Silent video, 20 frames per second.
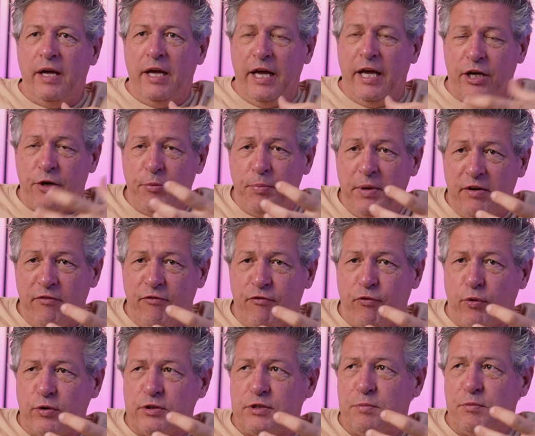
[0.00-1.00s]
It could be
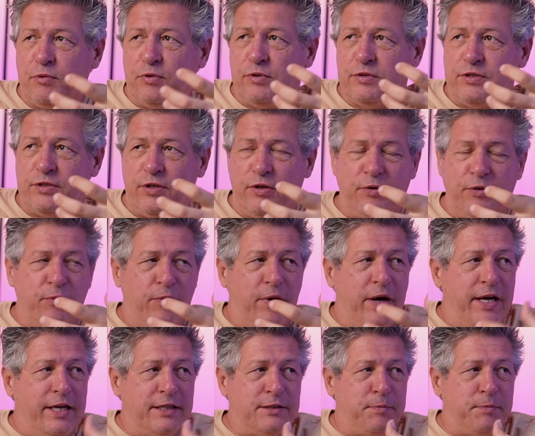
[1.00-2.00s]
enforceable in certain
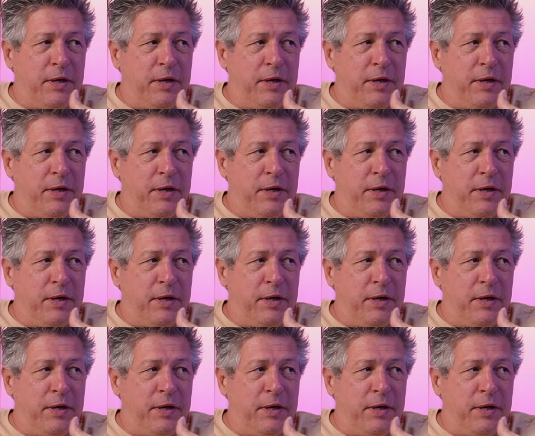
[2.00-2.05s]
ways,